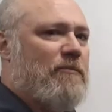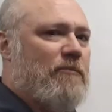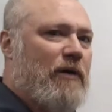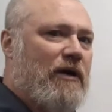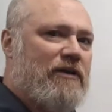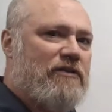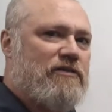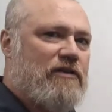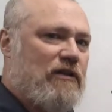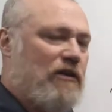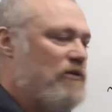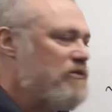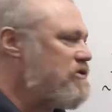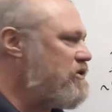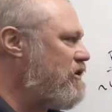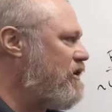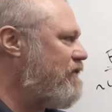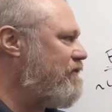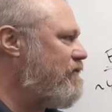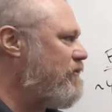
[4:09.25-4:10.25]
But it's
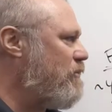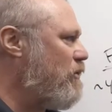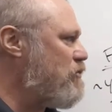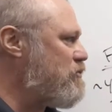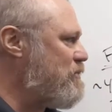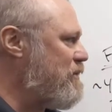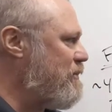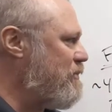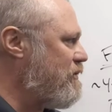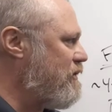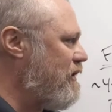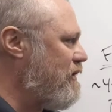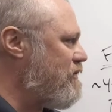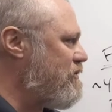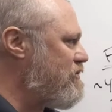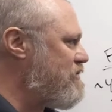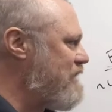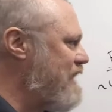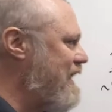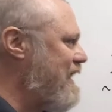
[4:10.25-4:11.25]
close enough for most people to
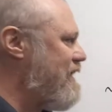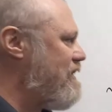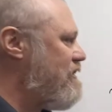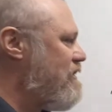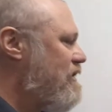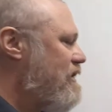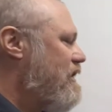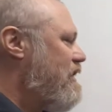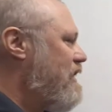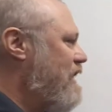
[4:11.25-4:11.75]
understand.